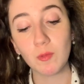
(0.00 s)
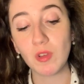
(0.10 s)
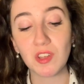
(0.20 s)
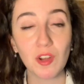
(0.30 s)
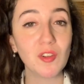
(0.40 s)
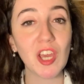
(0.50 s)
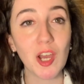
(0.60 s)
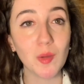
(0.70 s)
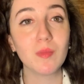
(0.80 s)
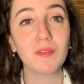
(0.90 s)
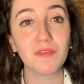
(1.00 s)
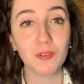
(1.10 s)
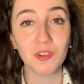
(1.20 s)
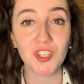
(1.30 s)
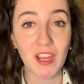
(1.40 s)
We can only hope
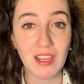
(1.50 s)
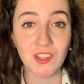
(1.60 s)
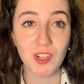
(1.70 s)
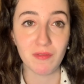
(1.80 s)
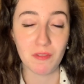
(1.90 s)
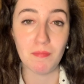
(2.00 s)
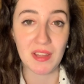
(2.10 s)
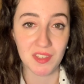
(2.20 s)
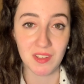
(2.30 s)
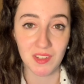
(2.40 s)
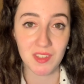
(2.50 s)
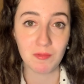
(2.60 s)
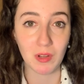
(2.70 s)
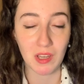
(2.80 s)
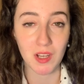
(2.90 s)
for change and for betterness
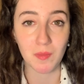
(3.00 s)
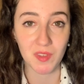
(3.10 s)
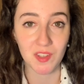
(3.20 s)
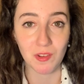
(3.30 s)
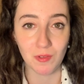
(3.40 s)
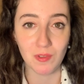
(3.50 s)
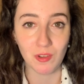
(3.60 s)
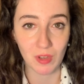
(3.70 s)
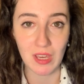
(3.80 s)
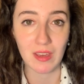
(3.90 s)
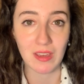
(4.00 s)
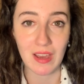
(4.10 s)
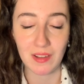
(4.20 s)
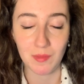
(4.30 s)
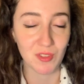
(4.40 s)
when it comes to UK
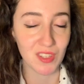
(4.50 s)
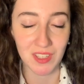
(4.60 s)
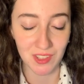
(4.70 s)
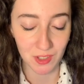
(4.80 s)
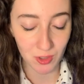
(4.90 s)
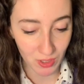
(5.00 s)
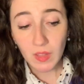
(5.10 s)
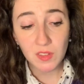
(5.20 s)
and the music industry.